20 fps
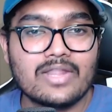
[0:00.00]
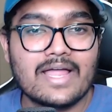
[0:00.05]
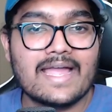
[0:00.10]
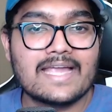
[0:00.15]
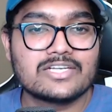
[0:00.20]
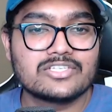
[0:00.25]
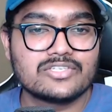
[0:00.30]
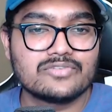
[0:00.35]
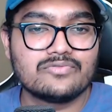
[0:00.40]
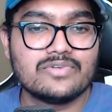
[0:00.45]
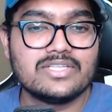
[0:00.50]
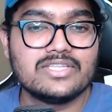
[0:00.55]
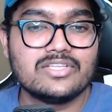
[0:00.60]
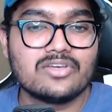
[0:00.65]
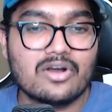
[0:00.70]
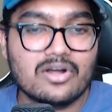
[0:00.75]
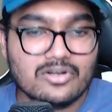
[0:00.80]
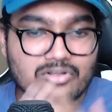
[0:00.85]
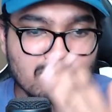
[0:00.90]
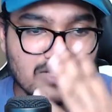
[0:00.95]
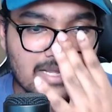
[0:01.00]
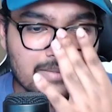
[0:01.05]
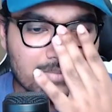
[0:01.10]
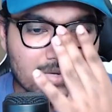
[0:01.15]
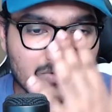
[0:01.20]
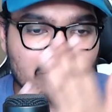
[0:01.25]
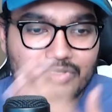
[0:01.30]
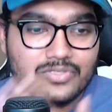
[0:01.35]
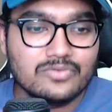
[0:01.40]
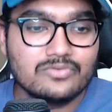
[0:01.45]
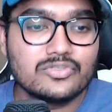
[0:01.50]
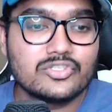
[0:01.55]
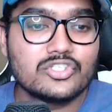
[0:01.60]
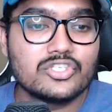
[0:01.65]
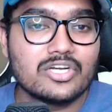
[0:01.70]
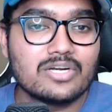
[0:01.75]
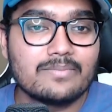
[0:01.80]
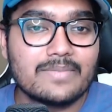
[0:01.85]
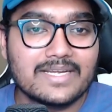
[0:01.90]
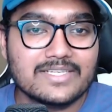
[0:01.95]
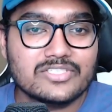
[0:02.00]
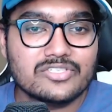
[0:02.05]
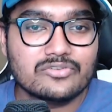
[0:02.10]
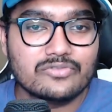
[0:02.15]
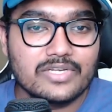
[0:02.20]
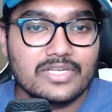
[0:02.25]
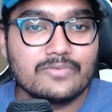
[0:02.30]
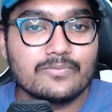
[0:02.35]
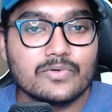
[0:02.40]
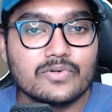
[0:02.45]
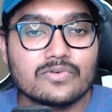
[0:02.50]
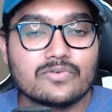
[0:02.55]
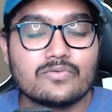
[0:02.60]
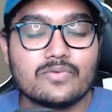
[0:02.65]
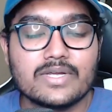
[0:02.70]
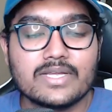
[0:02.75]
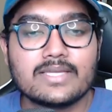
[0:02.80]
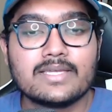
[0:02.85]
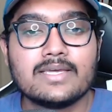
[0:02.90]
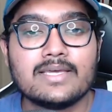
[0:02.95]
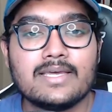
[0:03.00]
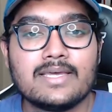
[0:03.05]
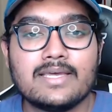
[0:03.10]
actually read the article, I'm going to share my screen real quick